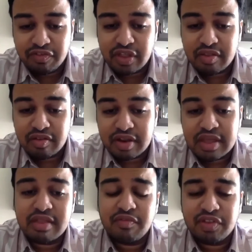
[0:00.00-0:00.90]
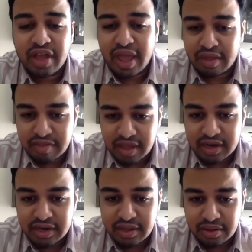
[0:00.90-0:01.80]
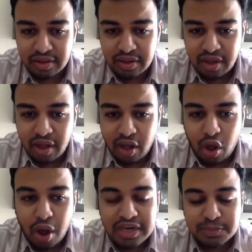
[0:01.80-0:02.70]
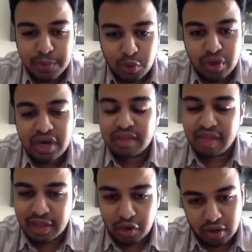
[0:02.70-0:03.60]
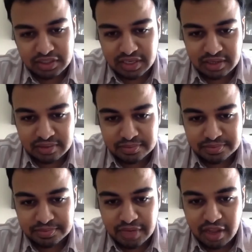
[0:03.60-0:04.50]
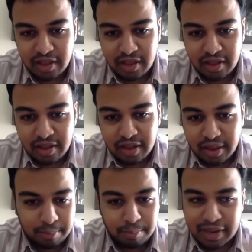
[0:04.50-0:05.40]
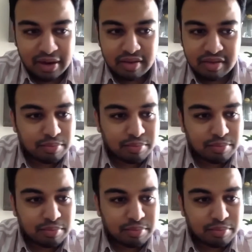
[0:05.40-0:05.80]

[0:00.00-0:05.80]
there's a reason for the anxiety, or it's purely psychological. Means